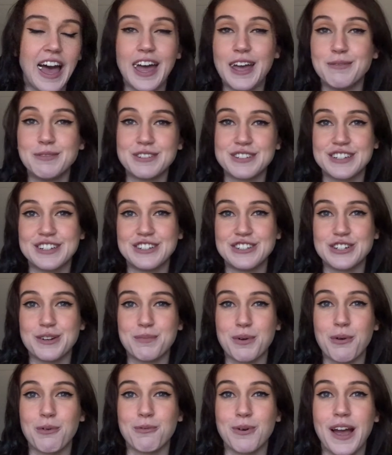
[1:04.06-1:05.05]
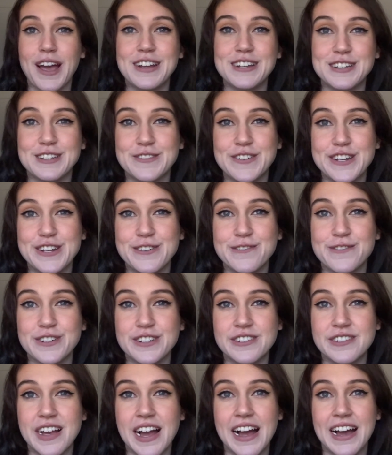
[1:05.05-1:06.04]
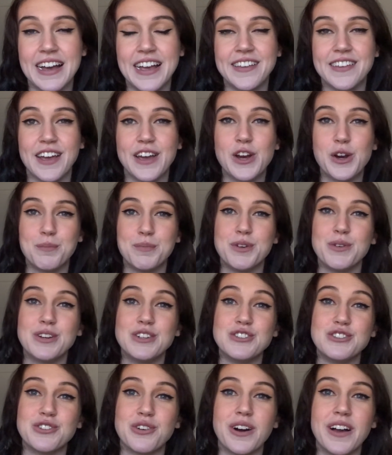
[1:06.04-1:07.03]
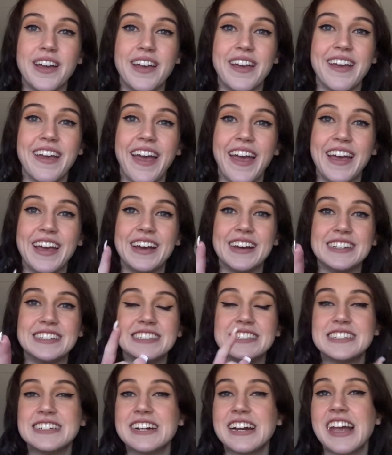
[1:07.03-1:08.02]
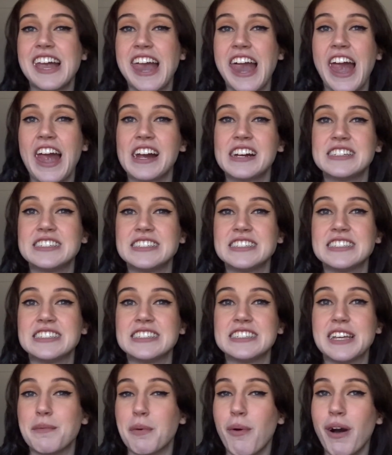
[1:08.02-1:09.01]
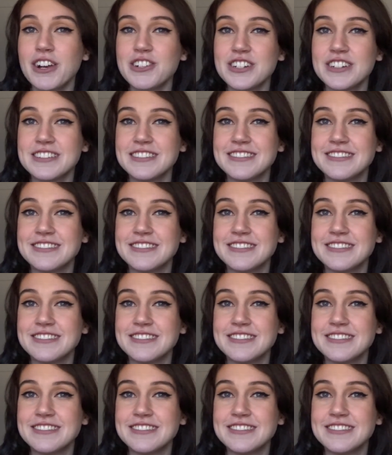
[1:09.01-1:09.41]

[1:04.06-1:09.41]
I'm just gonna jump right into the video for you guys. I hope you enjoy and keep on watching.